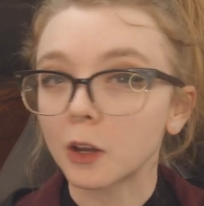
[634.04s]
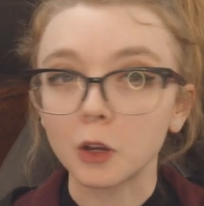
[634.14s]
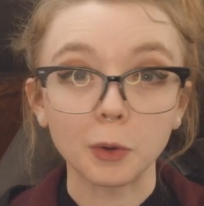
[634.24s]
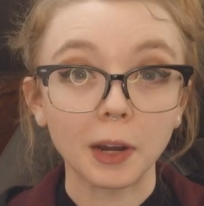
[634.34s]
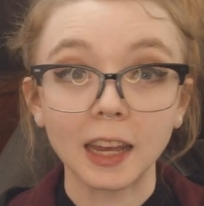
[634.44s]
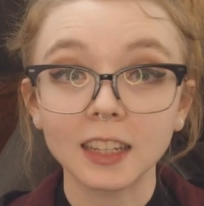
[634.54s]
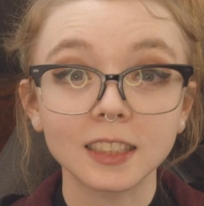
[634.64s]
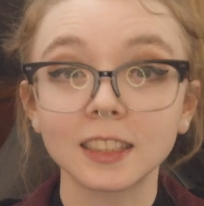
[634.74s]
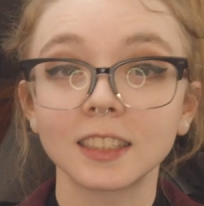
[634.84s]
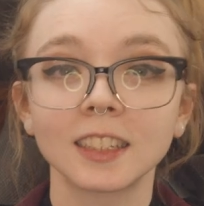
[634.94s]

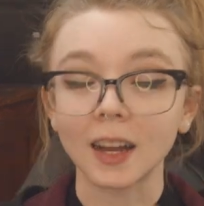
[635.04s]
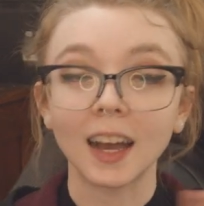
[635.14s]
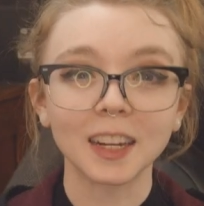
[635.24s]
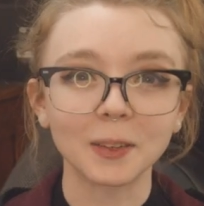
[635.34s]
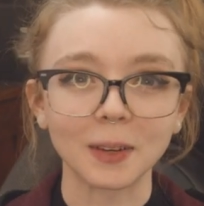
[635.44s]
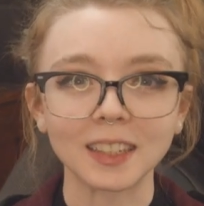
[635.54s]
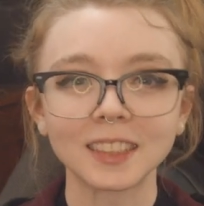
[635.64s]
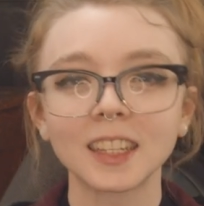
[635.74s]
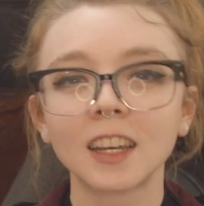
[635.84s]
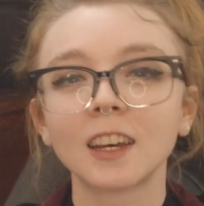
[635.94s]
great.
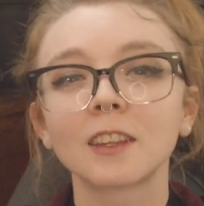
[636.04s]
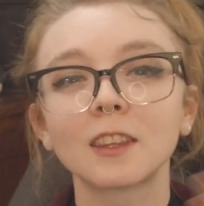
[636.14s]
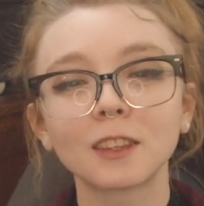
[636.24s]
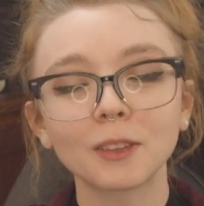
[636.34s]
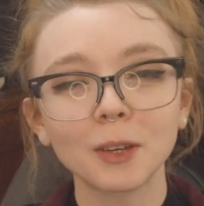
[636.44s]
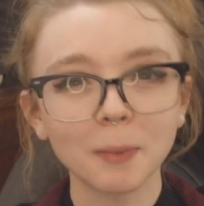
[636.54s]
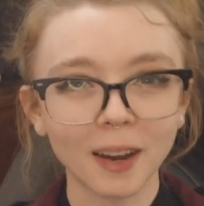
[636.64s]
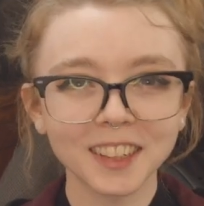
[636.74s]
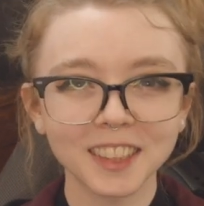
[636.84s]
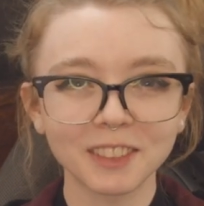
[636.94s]
Anyways, the three
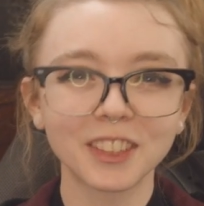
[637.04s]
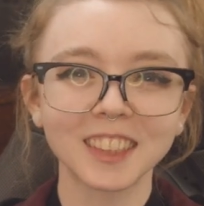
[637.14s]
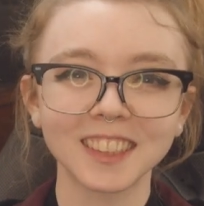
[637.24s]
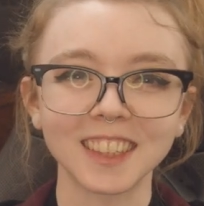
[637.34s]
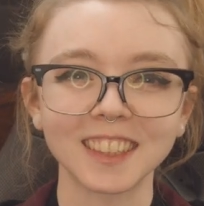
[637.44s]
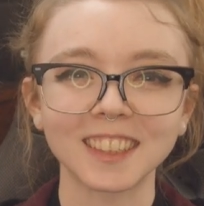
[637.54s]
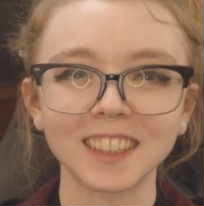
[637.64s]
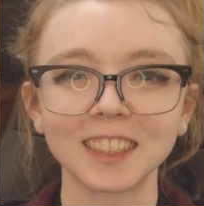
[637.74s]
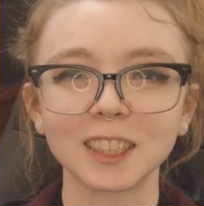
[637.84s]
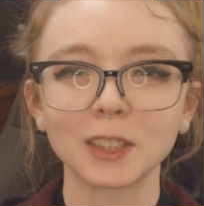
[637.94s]
marks of
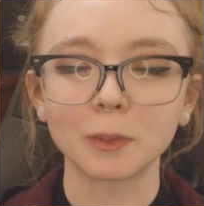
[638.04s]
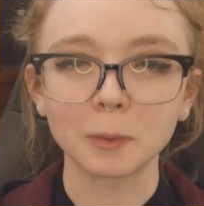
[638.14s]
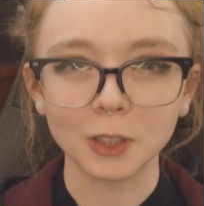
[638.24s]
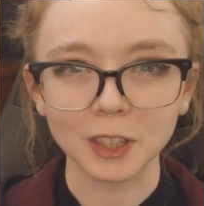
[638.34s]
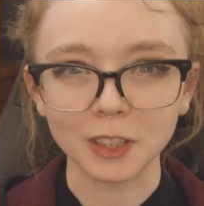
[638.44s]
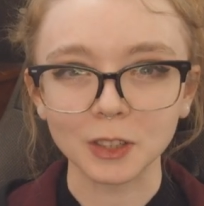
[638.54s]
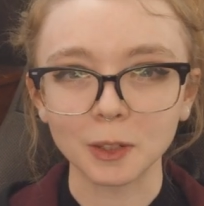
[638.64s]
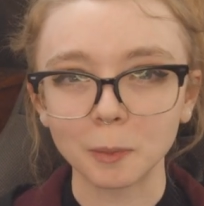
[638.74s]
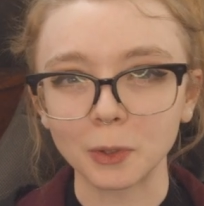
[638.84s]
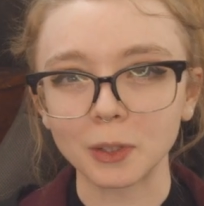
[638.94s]
existence from traditional
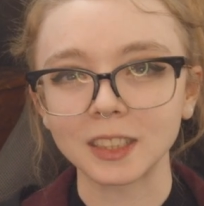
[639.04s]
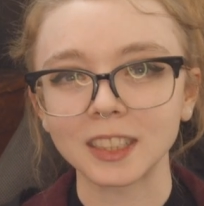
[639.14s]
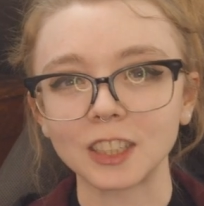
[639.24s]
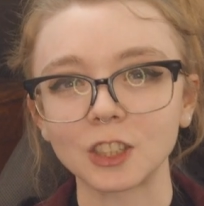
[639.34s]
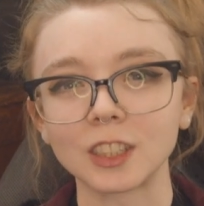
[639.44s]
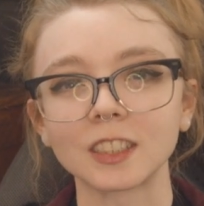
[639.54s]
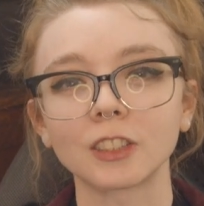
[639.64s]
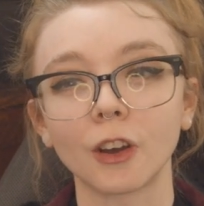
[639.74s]
Buddhist teachings